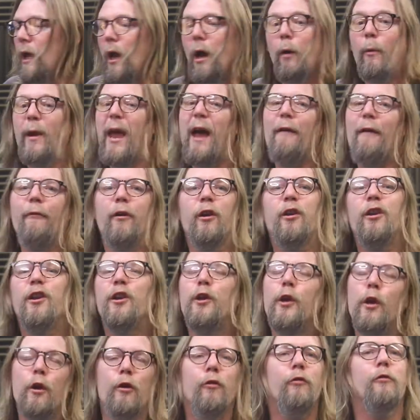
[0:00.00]
We have a
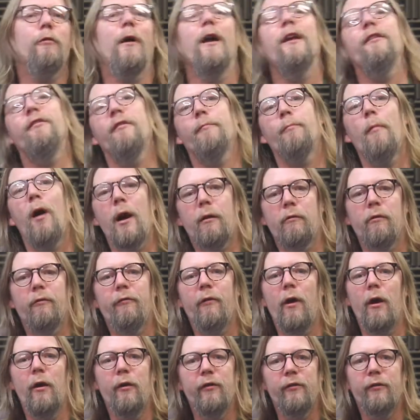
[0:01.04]
huge range of
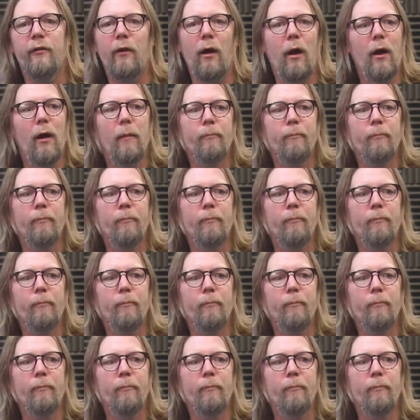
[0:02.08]
microphones,